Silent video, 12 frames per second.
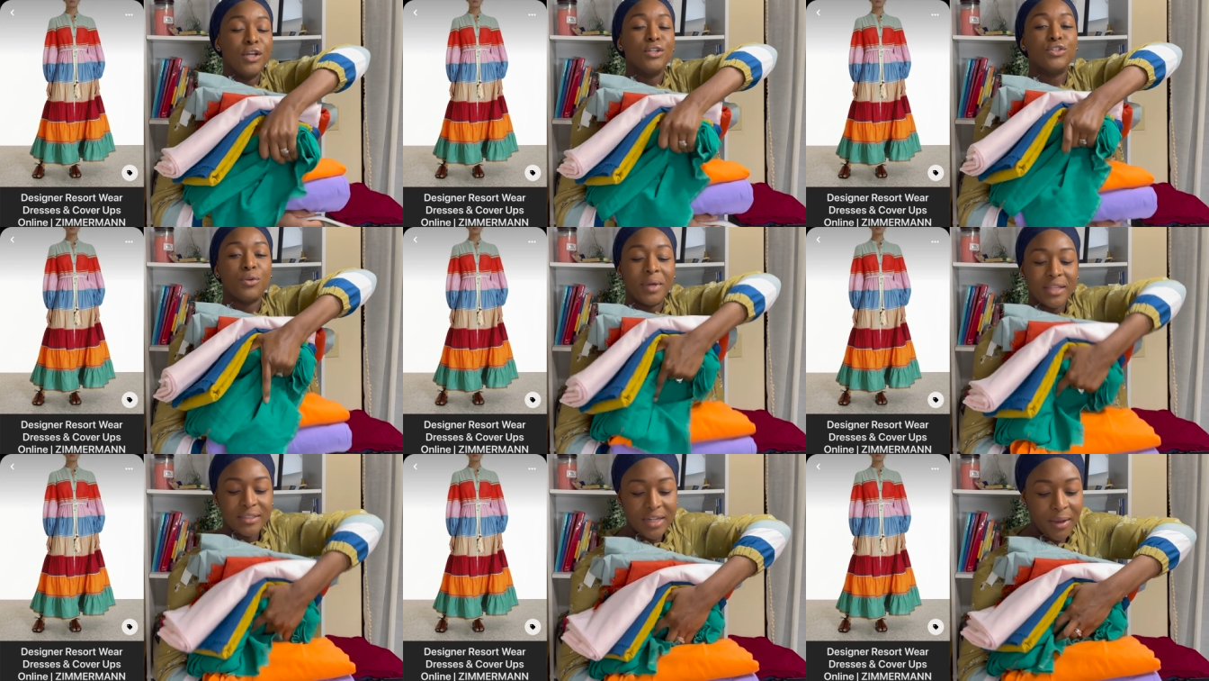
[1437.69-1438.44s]
So by
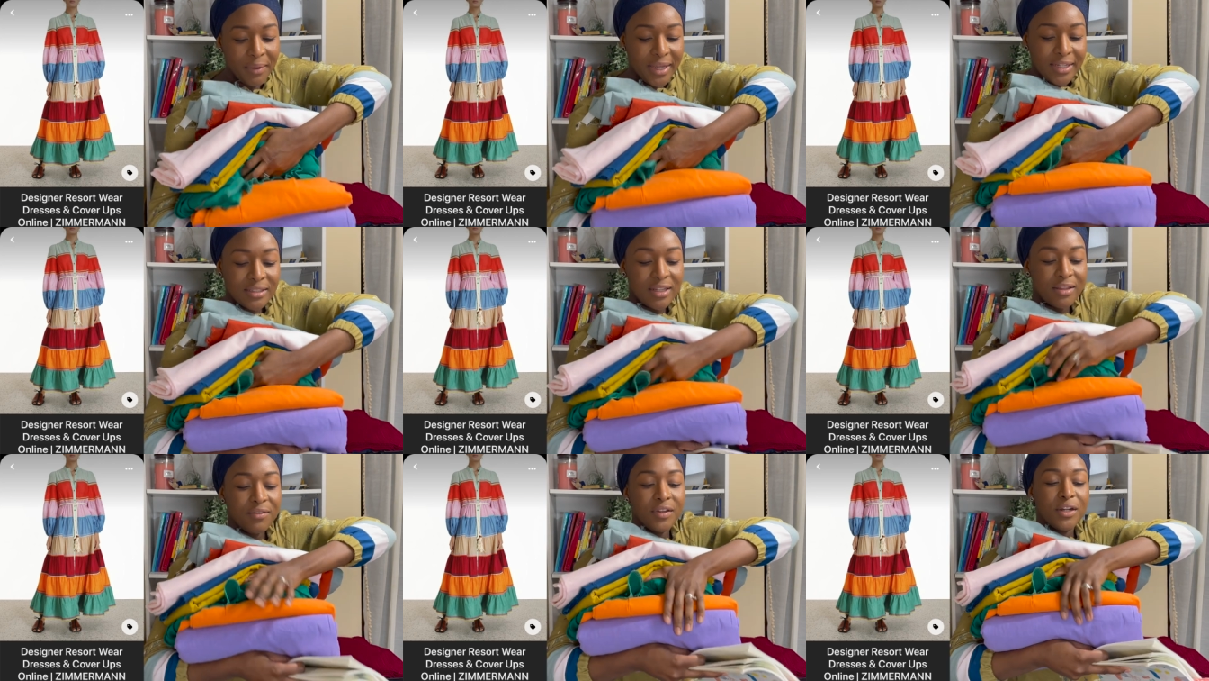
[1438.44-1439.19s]
the time I get to
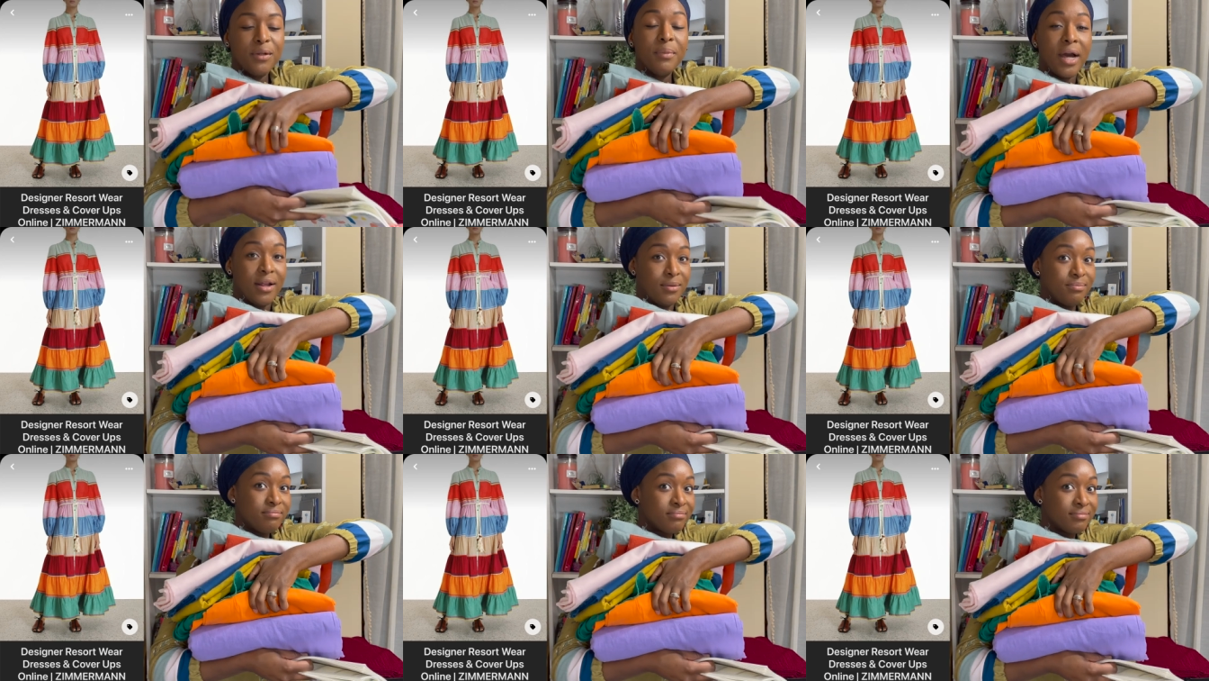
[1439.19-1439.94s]
the very
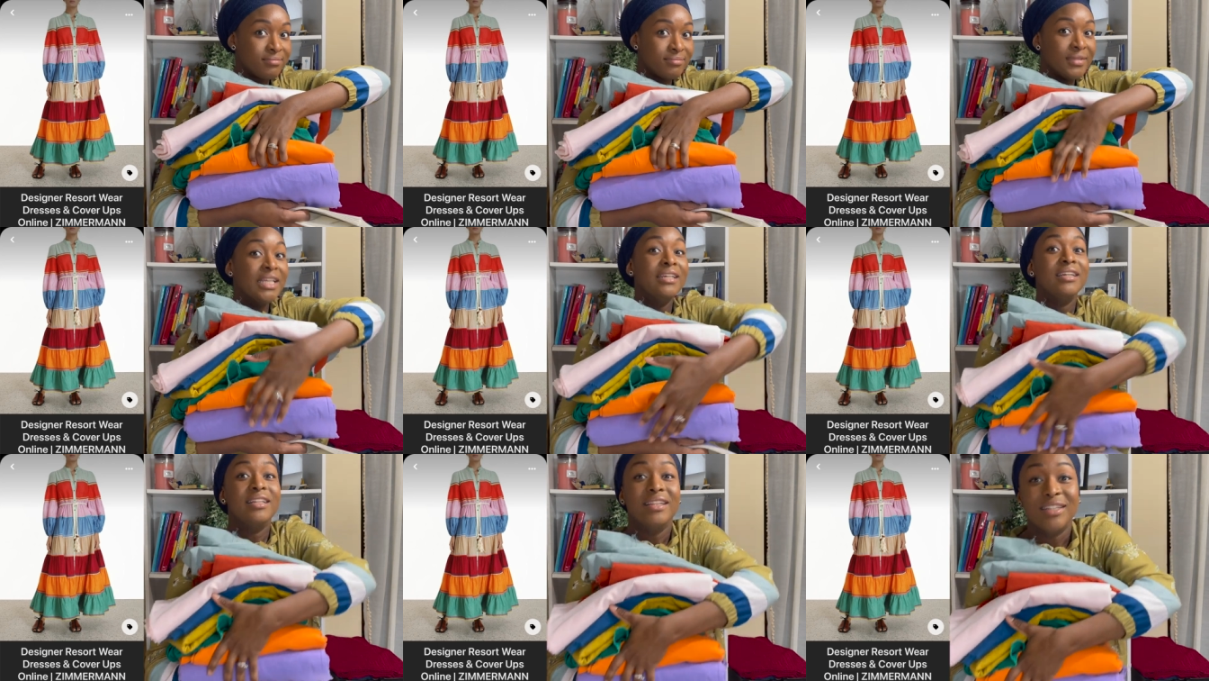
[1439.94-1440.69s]
bottom,
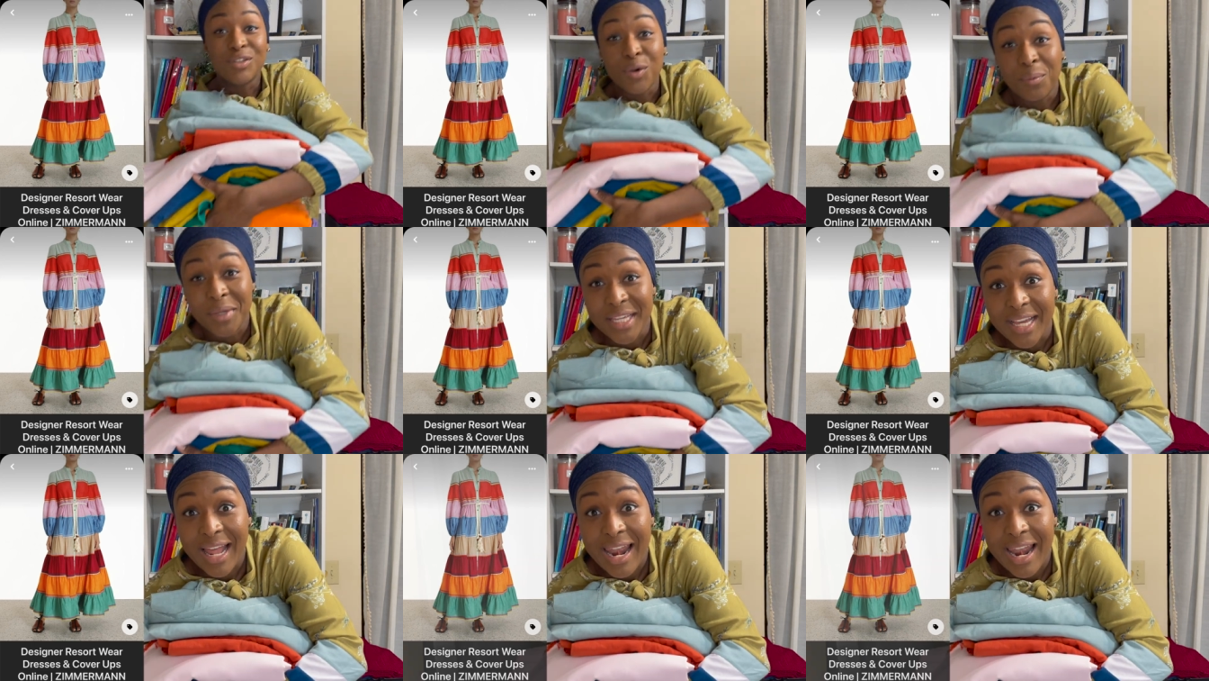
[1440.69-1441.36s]
that's gonna be a